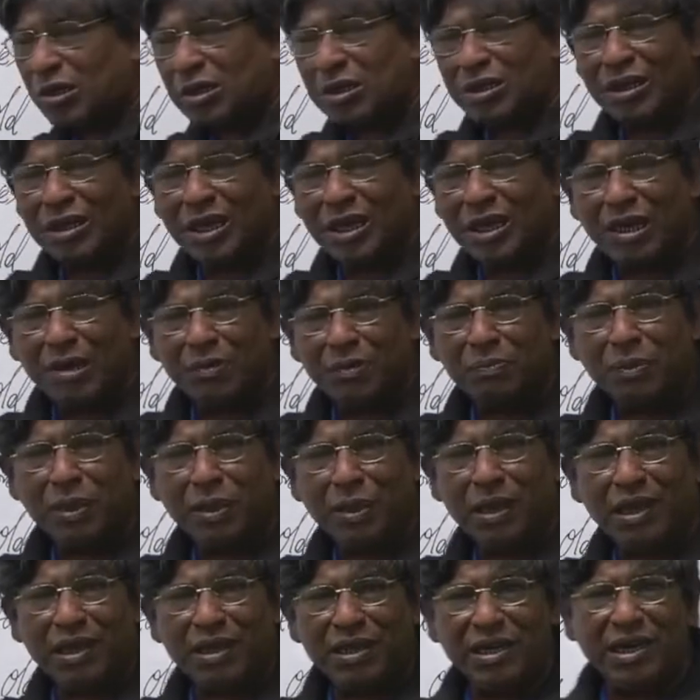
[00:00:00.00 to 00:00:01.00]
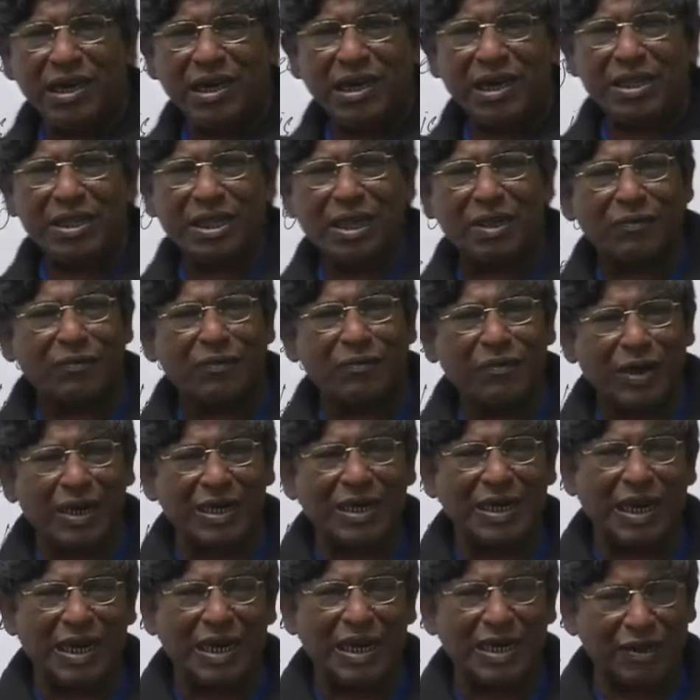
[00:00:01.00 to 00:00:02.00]
help any other
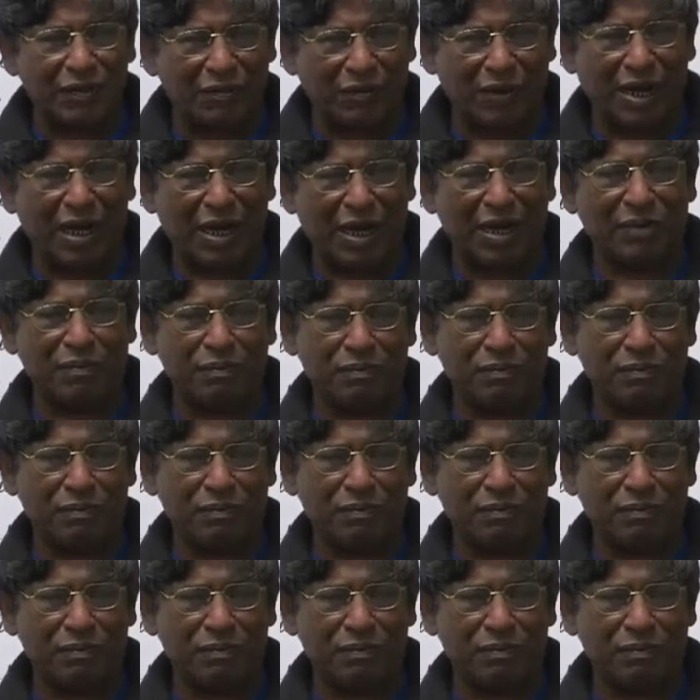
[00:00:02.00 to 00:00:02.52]
finite verb.